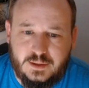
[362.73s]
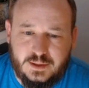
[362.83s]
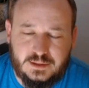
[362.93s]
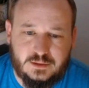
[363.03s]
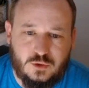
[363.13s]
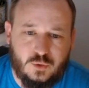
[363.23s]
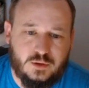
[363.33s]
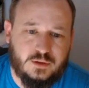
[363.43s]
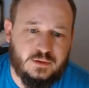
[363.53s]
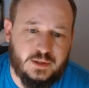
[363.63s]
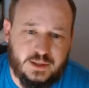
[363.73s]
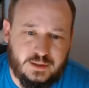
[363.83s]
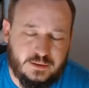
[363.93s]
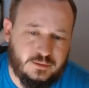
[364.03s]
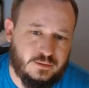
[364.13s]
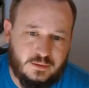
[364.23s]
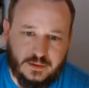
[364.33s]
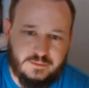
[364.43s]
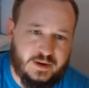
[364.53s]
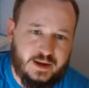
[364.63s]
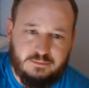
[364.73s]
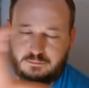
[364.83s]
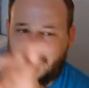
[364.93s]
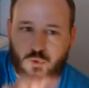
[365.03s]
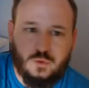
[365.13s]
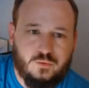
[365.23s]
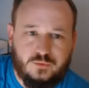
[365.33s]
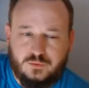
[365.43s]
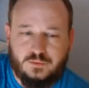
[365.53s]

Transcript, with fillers: is the corner that if I move